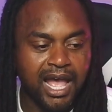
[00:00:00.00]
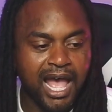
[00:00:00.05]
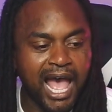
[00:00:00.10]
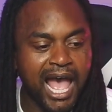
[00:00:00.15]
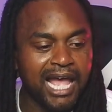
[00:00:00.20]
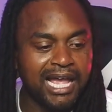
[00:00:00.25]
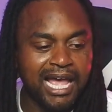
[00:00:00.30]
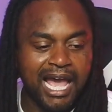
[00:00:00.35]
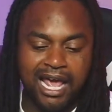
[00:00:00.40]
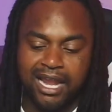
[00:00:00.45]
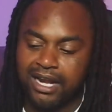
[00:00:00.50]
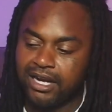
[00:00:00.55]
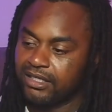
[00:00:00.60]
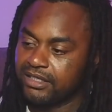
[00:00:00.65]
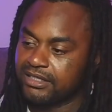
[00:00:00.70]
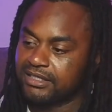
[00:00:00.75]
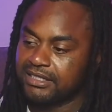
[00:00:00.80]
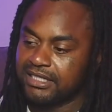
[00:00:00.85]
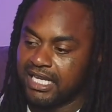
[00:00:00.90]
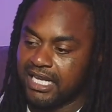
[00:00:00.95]
I got to
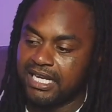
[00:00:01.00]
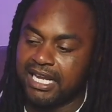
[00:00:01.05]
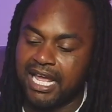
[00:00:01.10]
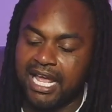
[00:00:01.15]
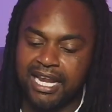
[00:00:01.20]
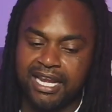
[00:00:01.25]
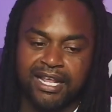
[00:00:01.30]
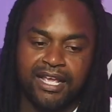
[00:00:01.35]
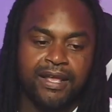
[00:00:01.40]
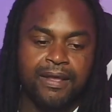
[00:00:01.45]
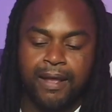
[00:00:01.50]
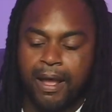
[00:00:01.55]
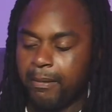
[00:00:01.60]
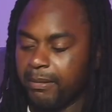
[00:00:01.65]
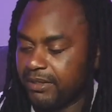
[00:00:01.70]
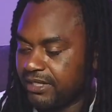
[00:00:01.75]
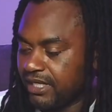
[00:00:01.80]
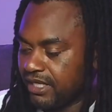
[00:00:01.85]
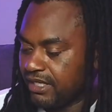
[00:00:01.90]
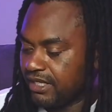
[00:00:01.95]
understand that. I'm
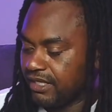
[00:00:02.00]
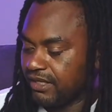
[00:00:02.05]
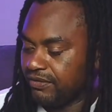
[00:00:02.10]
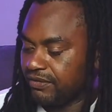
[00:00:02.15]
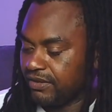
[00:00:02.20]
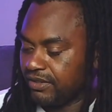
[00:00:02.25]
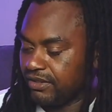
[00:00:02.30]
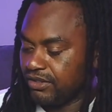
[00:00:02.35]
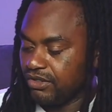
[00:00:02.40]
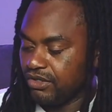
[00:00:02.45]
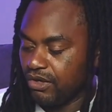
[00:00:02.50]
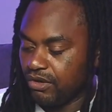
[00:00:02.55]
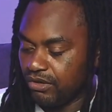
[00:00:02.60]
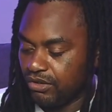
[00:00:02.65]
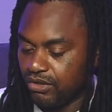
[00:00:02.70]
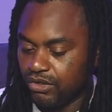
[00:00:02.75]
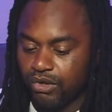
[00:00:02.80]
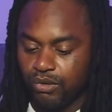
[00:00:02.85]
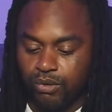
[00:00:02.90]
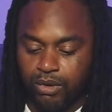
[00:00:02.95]
gonna tell you this.
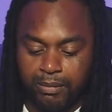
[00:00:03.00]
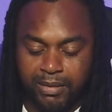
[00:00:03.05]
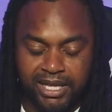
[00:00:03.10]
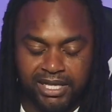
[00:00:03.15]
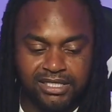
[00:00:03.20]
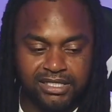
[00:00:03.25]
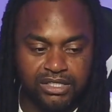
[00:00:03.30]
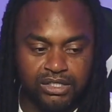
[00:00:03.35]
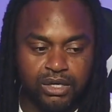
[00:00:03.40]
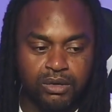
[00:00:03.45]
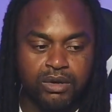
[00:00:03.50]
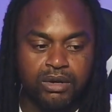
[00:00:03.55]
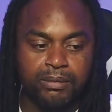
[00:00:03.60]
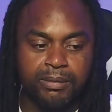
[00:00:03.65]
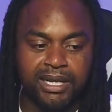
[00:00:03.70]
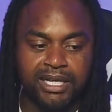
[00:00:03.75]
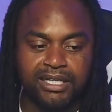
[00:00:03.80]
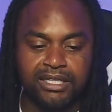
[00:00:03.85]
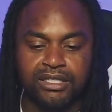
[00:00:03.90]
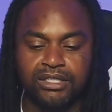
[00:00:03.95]
You know what makes
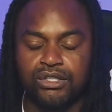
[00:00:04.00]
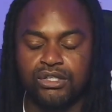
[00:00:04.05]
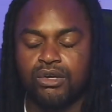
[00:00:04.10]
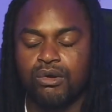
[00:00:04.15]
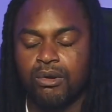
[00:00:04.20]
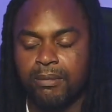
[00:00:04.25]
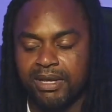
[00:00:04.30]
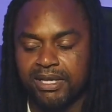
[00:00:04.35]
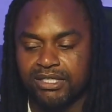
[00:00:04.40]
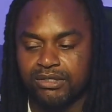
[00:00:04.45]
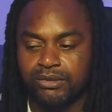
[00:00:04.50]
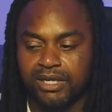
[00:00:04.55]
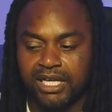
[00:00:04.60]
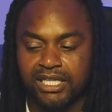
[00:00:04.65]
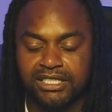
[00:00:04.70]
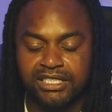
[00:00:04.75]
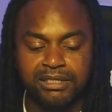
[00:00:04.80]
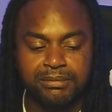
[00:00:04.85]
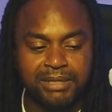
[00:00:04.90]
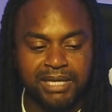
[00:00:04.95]
a
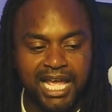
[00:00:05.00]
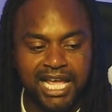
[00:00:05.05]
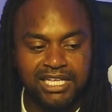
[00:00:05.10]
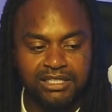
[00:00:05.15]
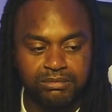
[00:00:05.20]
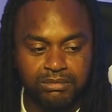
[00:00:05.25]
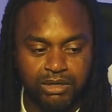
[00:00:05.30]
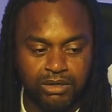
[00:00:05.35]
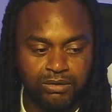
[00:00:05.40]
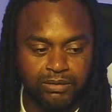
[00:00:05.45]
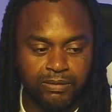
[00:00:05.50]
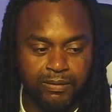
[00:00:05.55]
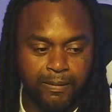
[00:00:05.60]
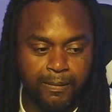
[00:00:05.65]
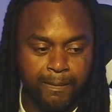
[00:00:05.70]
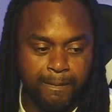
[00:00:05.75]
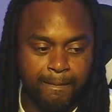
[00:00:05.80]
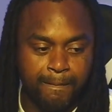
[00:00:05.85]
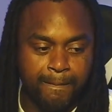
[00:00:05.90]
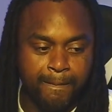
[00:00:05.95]
relationship last, bro?
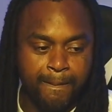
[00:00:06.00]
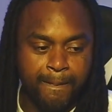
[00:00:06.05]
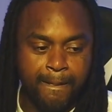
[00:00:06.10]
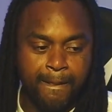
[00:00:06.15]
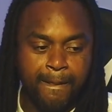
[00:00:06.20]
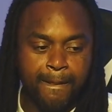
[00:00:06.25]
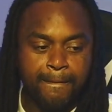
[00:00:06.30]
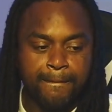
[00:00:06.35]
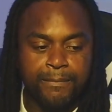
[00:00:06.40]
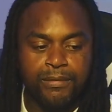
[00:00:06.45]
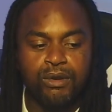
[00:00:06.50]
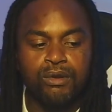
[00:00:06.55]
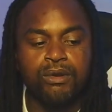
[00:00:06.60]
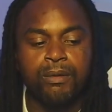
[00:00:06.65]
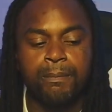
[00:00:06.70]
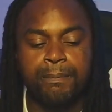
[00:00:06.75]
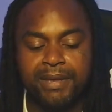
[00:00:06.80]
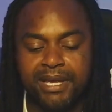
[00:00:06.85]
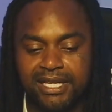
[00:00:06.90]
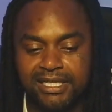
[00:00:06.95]
You
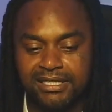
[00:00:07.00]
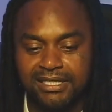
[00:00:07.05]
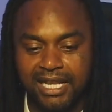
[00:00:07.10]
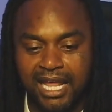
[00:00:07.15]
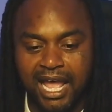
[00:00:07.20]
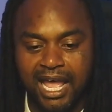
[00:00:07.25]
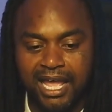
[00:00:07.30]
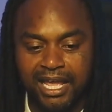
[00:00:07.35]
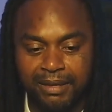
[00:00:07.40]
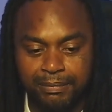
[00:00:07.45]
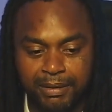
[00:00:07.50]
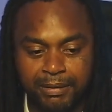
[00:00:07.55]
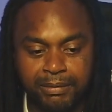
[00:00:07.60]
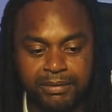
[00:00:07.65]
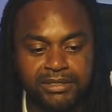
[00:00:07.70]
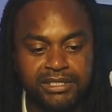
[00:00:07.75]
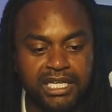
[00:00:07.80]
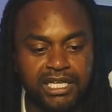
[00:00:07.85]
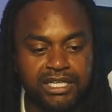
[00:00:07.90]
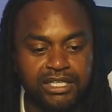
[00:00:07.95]
know the biggest lie
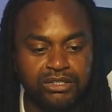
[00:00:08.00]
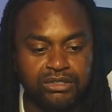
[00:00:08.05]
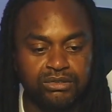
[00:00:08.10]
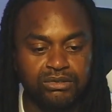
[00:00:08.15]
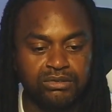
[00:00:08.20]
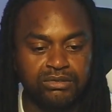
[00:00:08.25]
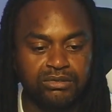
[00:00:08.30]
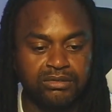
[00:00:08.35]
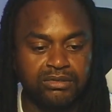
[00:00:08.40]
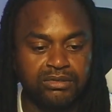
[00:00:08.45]
people tell you?